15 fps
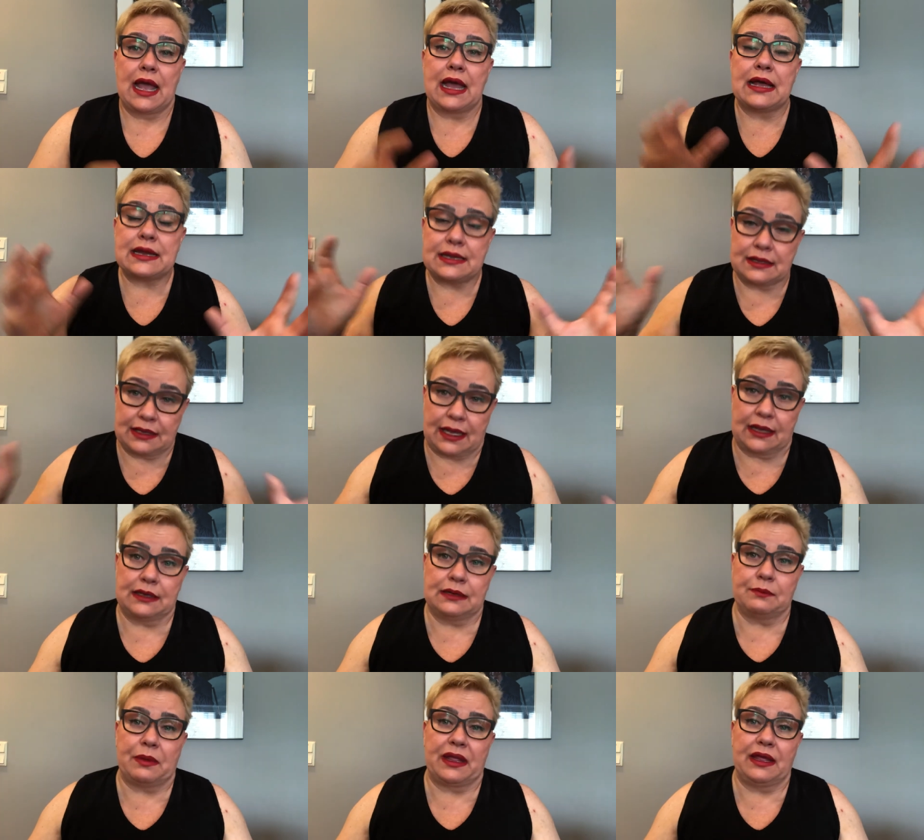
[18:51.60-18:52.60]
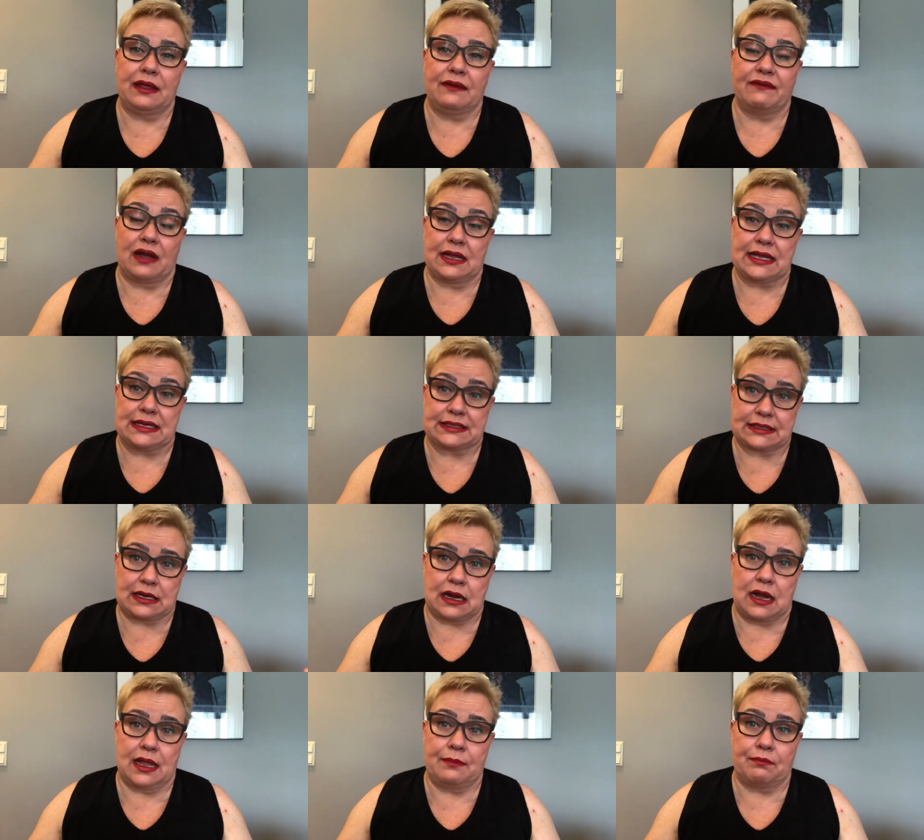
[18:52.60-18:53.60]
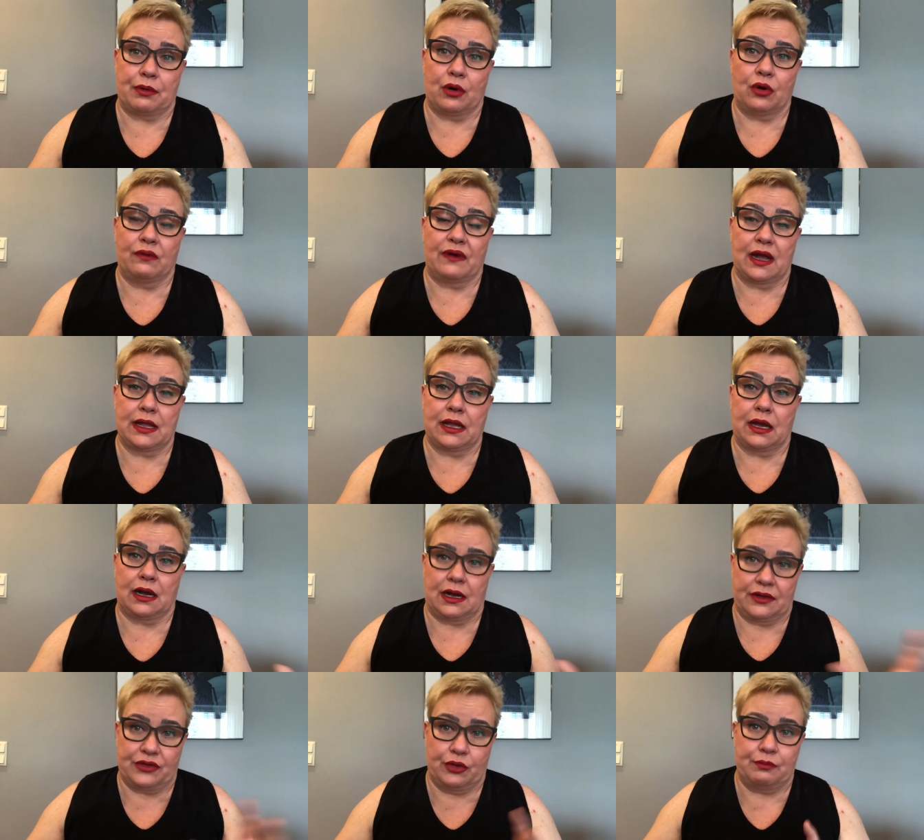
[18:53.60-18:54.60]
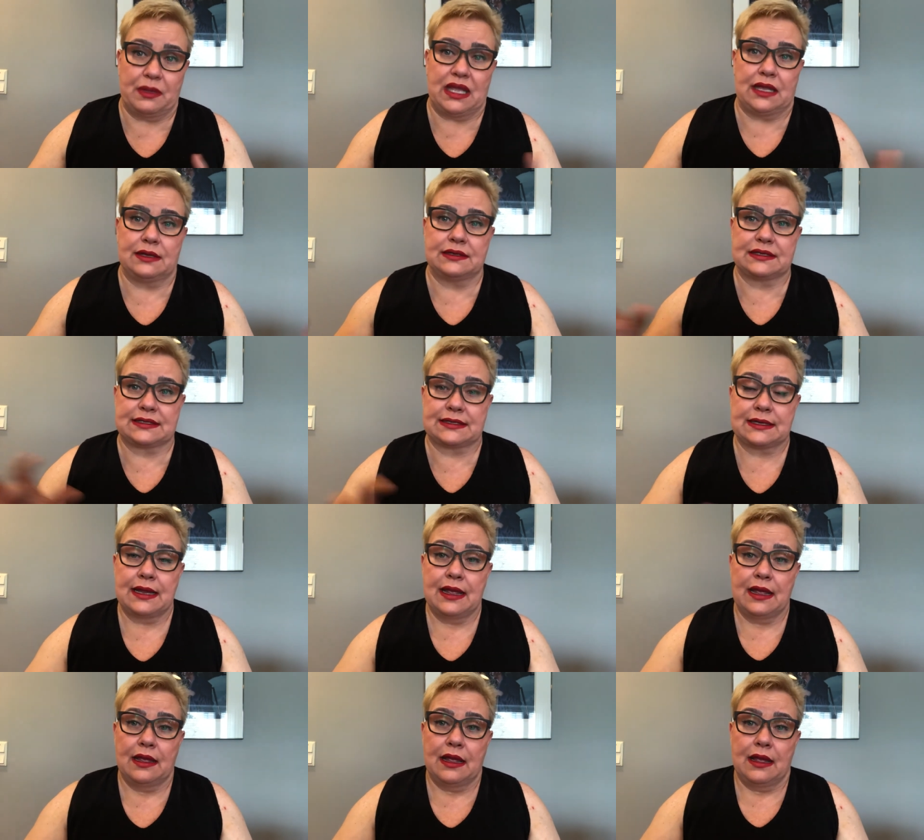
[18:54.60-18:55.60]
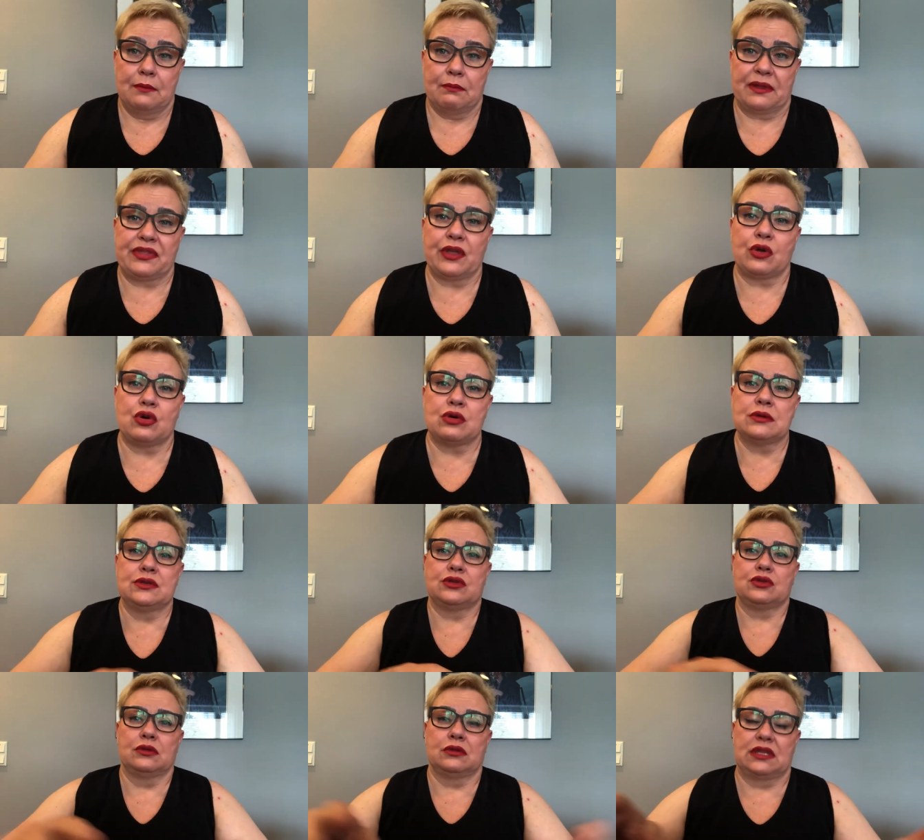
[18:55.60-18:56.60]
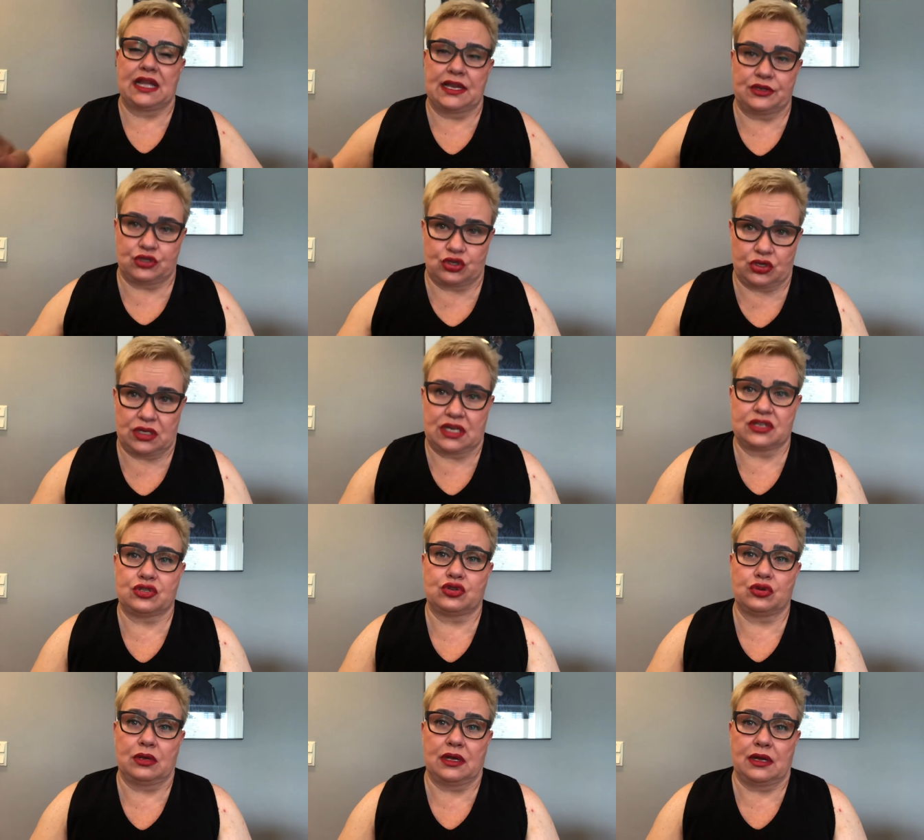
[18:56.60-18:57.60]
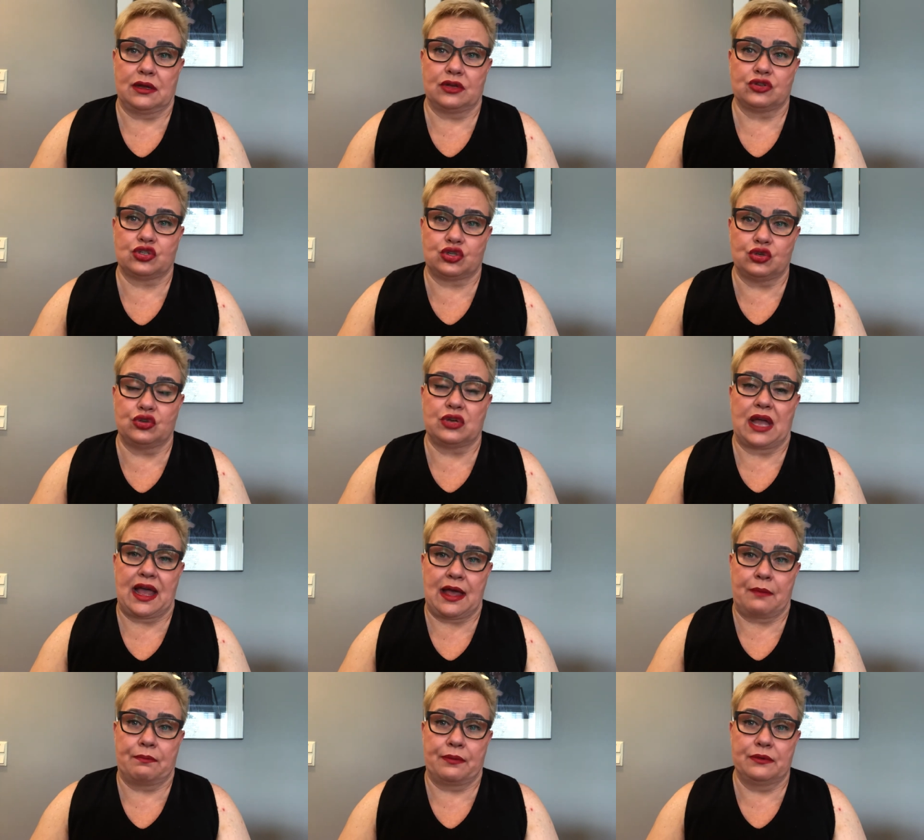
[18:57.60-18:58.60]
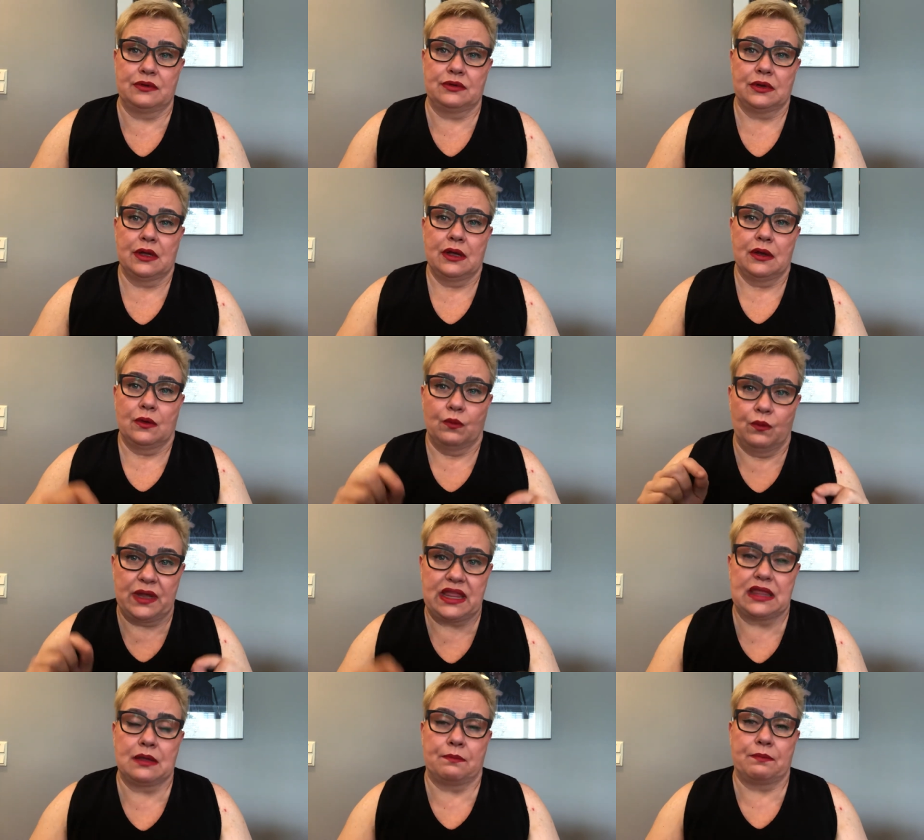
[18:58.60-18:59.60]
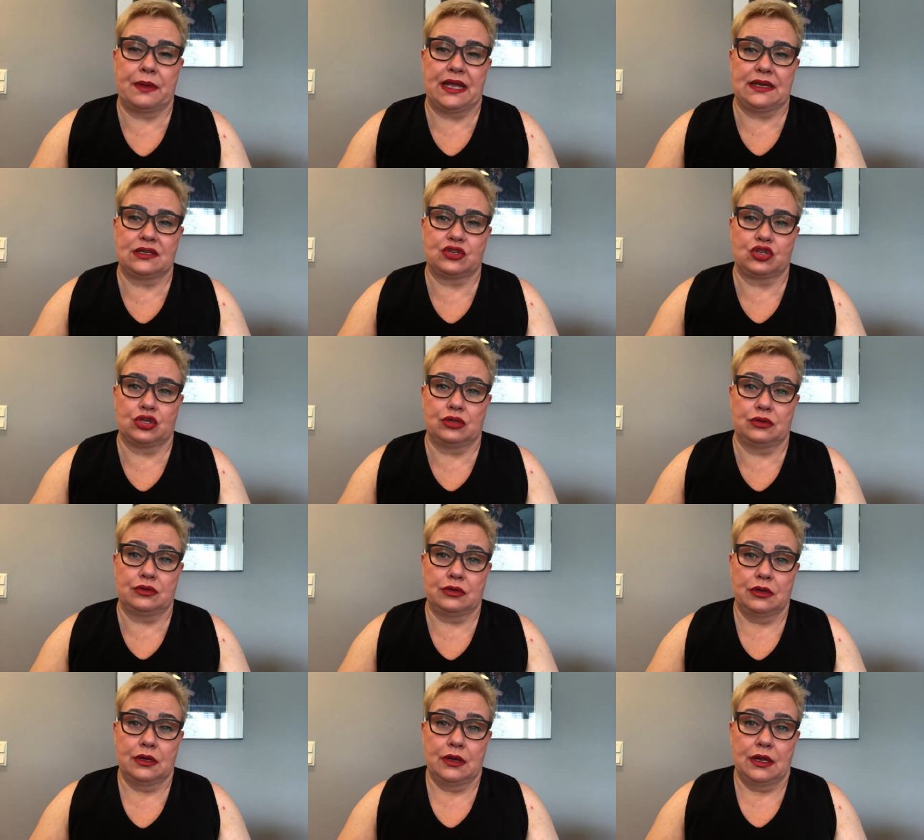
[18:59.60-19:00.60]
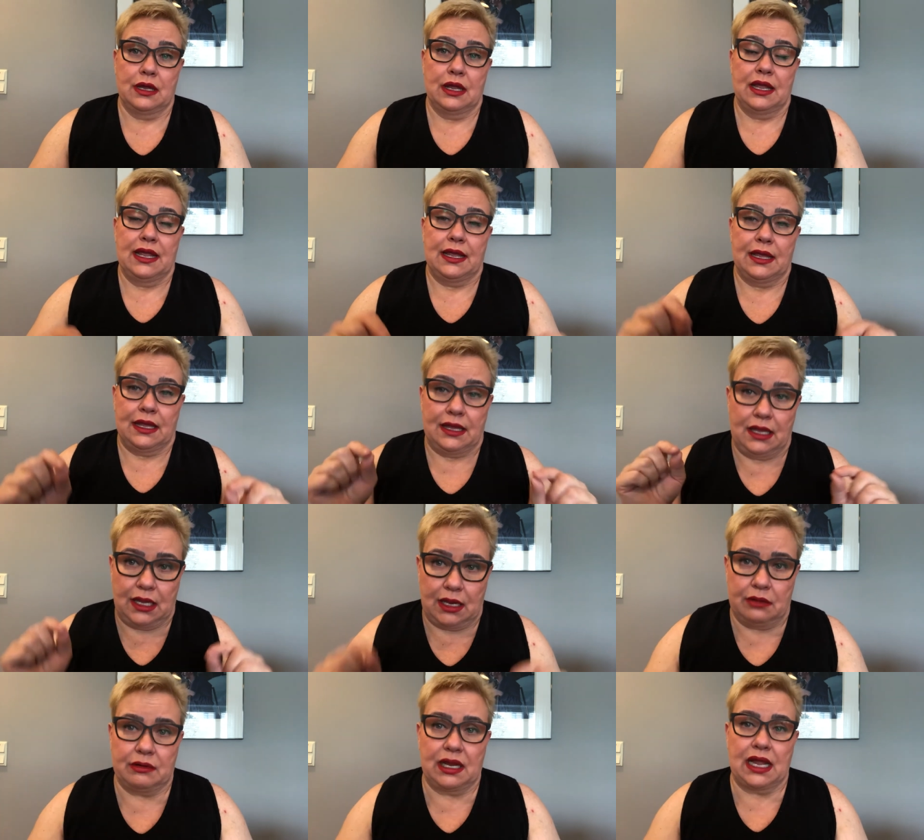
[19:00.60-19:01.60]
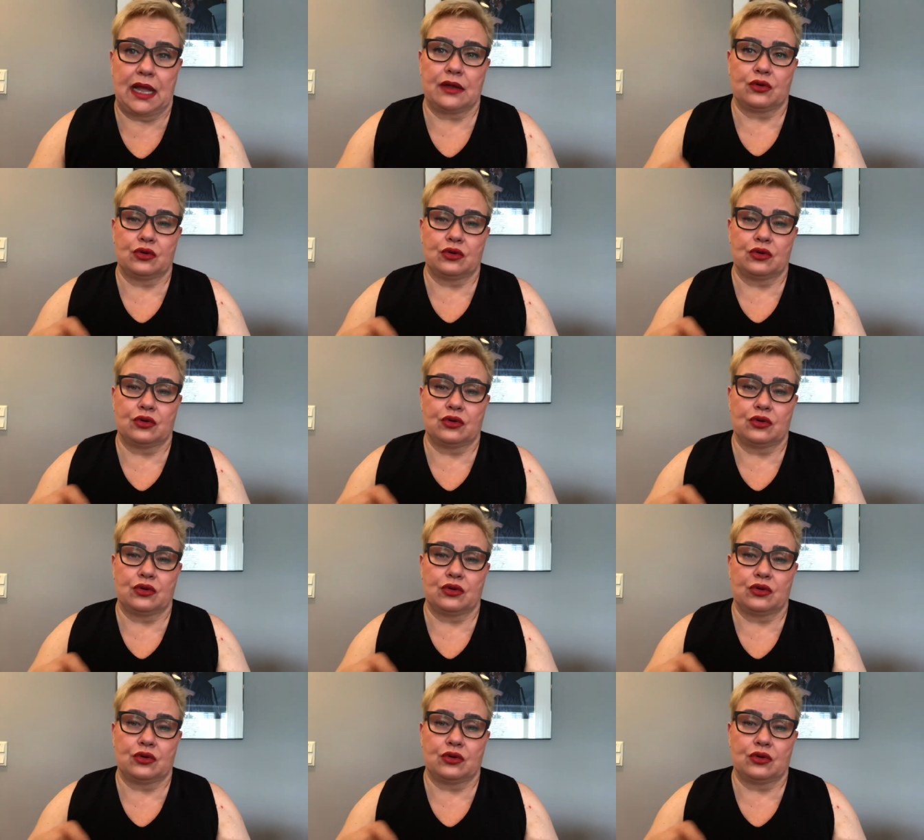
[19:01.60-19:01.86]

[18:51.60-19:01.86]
and it can be via Skype or via other means, but the consultation should happen with the patient, hearing and